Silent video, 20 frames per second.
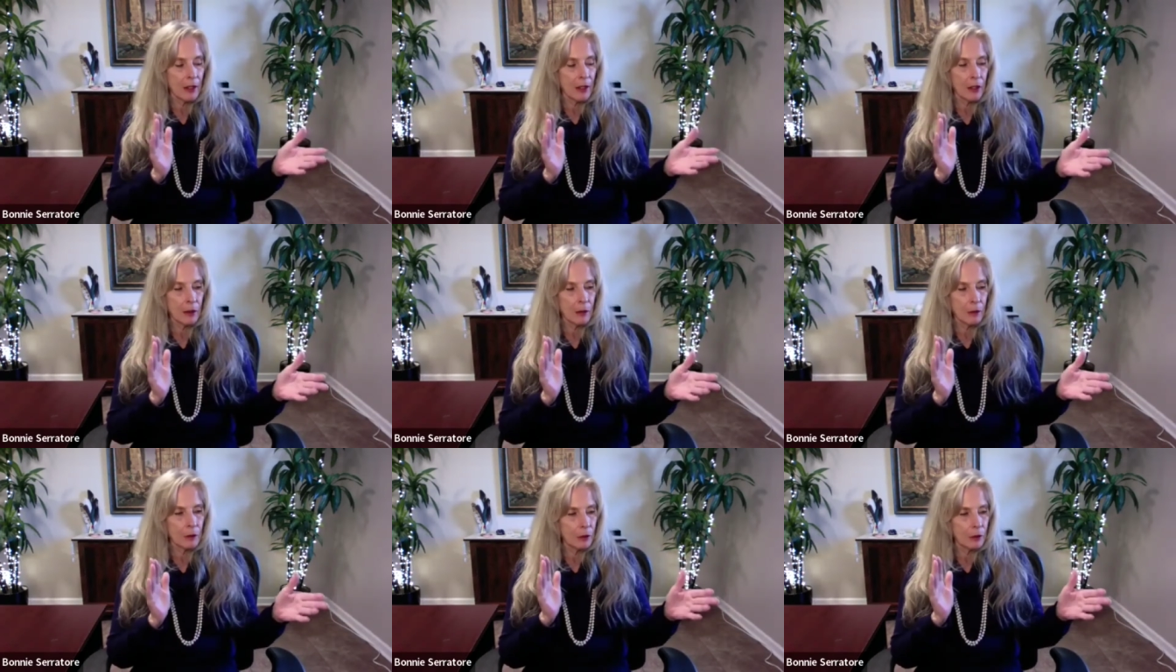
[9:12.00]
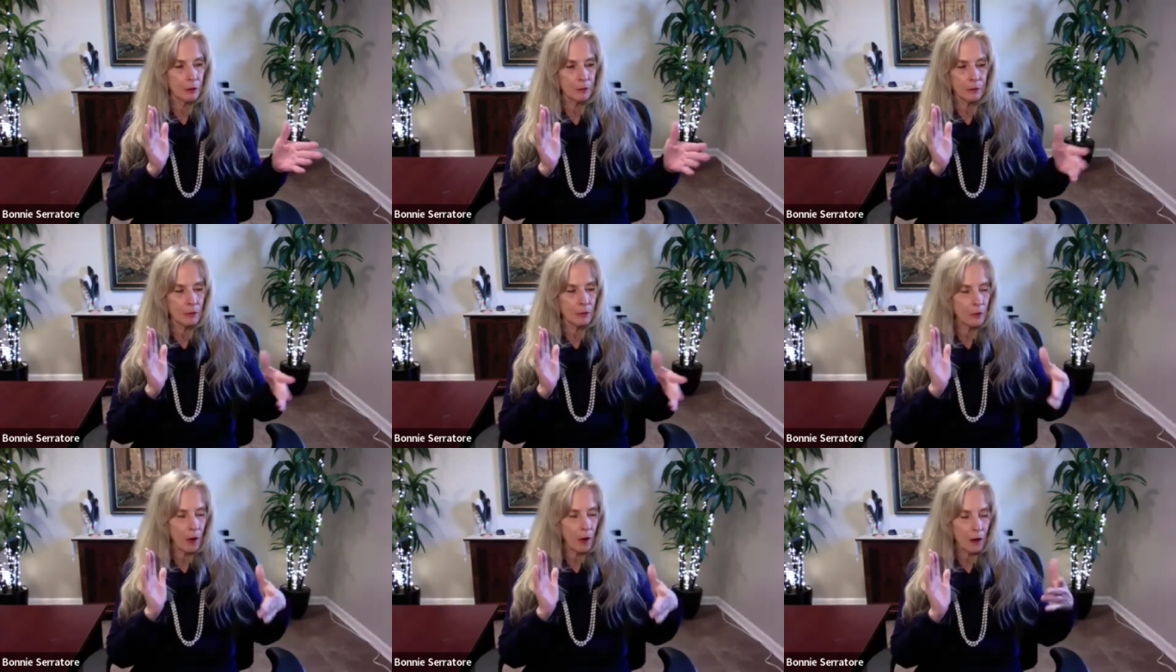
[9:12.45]
they're
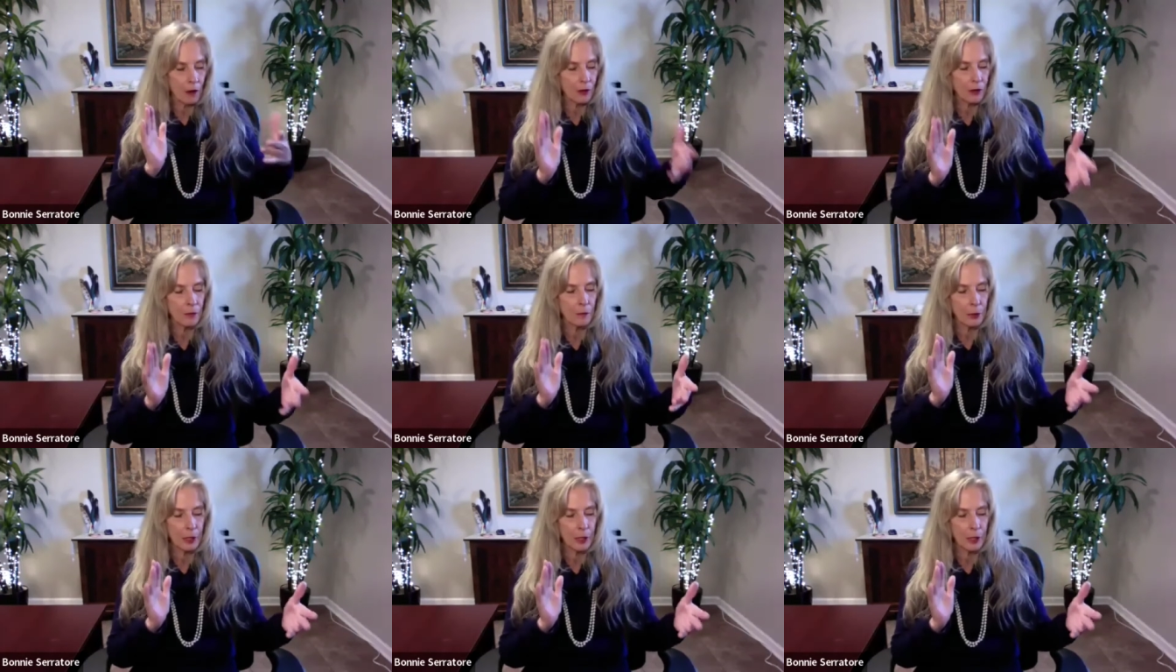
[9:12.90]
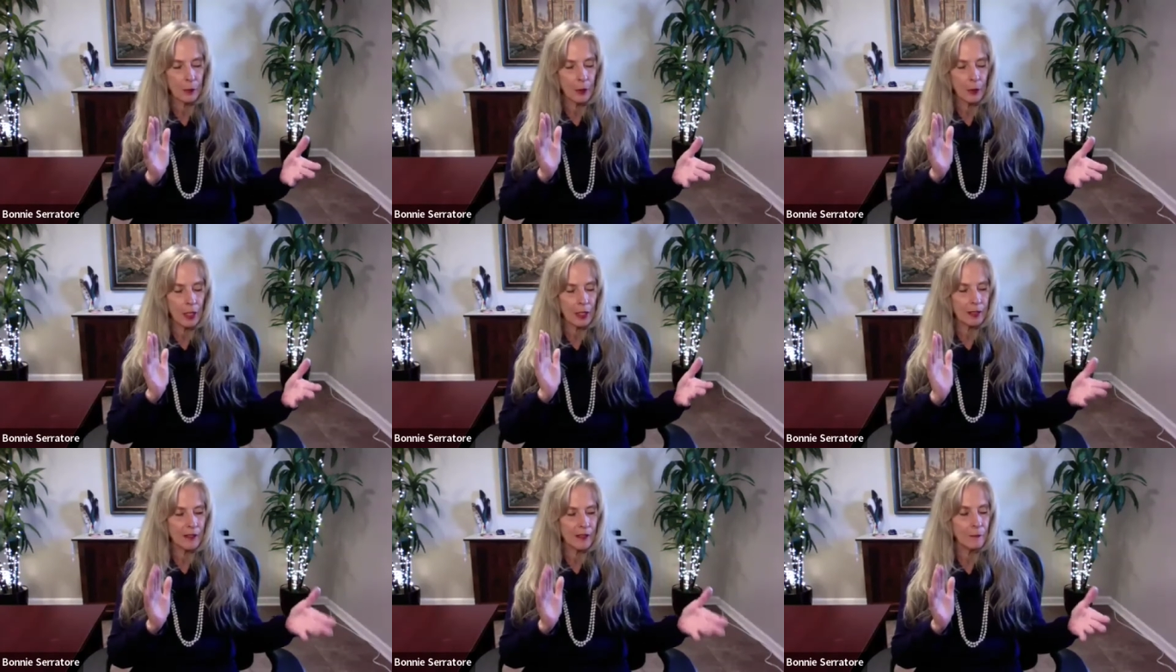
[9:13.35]
awesome
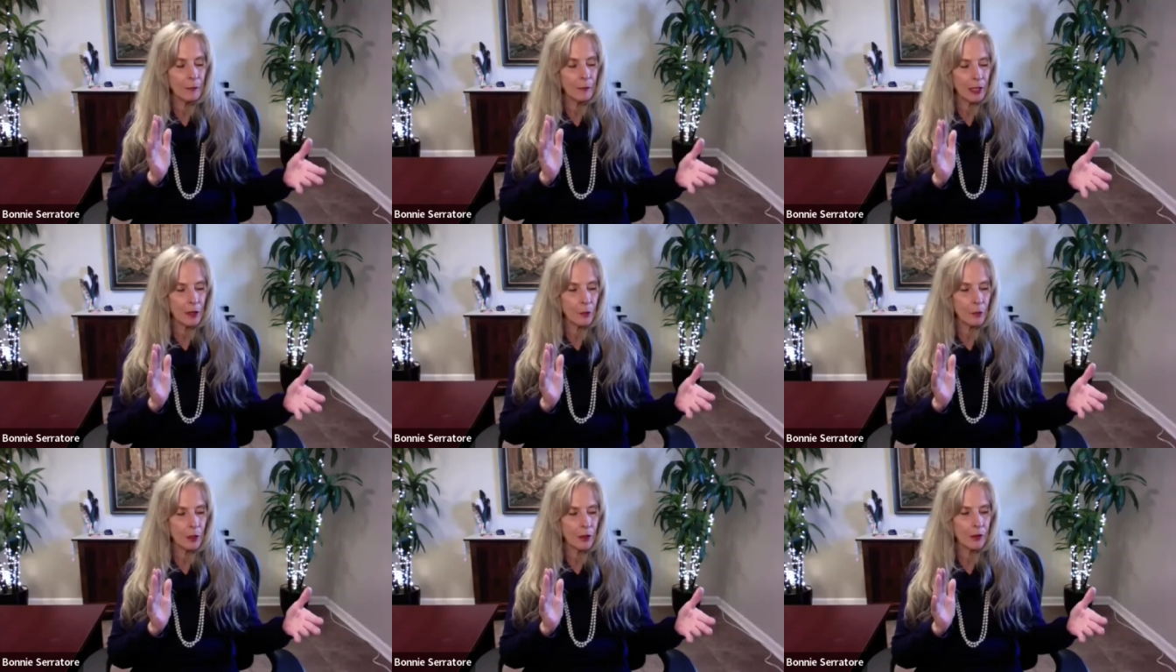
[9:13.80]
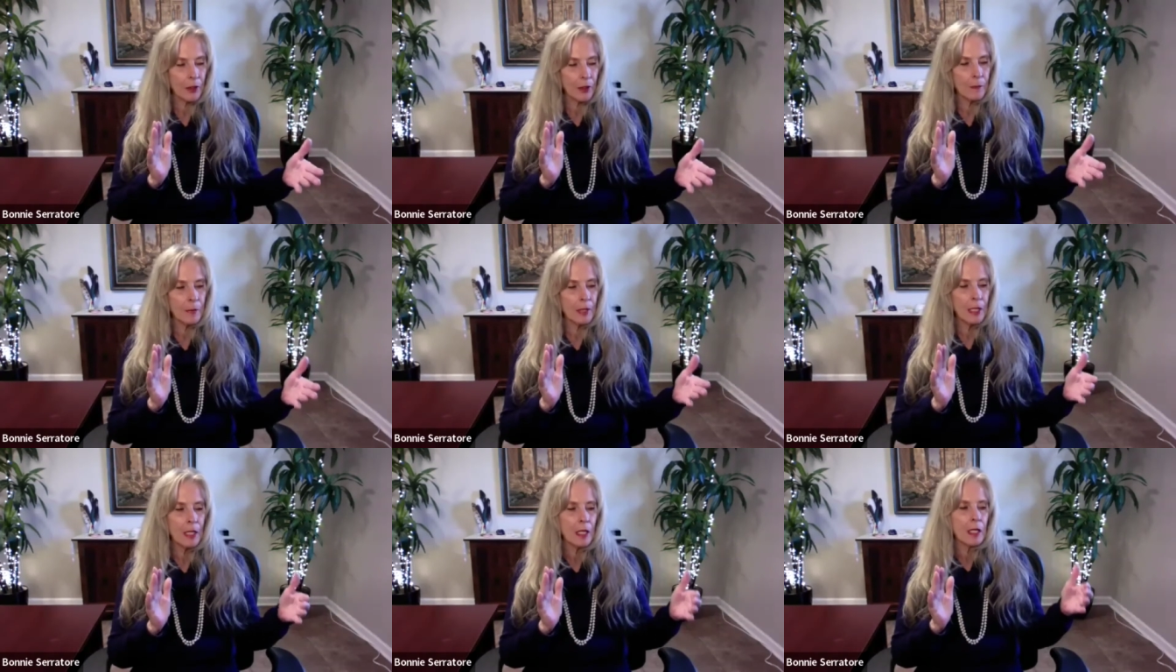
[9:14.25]
people. I love being with
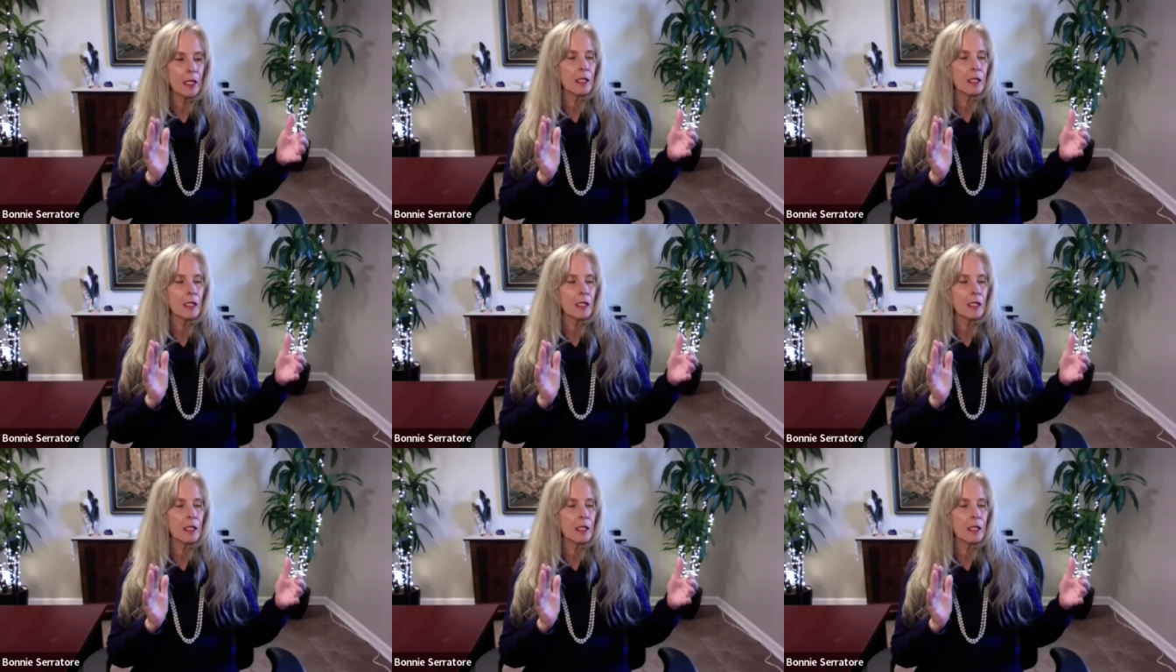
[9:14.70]
them.